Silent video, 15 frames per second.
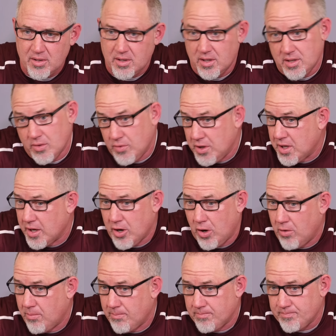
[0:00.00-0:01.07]
And then we get
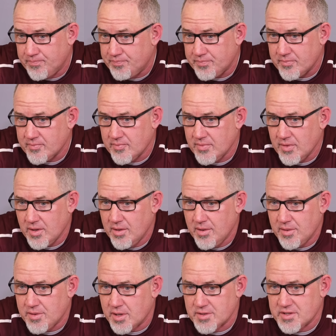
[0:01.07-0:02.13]
home
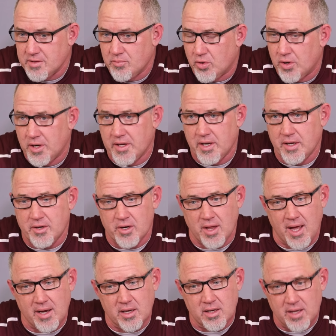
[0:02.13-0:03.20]
Thursday morning and you're
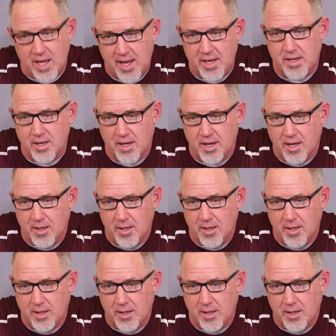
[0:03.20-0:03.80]
like, hey,